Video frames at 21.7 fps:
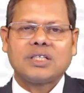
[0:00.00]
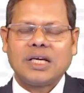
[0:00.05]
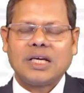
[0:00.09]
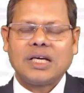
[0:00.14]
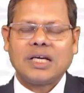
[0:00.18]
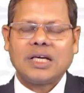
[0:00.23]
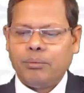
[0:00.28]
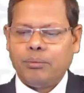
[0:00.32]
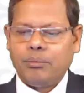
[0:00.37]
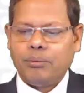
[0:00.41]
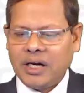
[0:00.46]

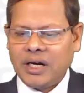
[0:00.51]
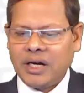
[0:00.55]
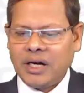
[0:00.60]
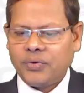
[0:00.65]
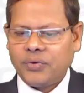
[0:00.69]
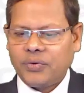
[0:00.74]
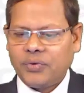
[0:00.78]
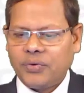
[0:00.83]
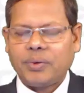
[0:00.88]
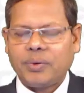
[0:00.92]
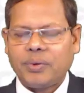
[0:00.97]
meant for
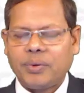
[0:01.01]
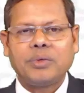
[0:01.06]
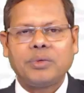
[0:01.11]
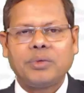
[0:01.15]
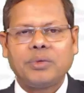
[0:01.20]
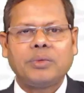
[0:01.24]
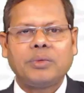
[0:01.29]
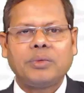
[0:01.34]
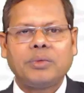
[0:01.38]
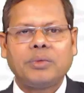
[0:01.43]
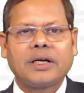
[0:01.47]
primary
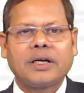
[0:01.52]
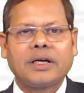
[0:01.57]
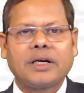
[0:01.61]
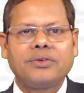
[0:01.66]
market,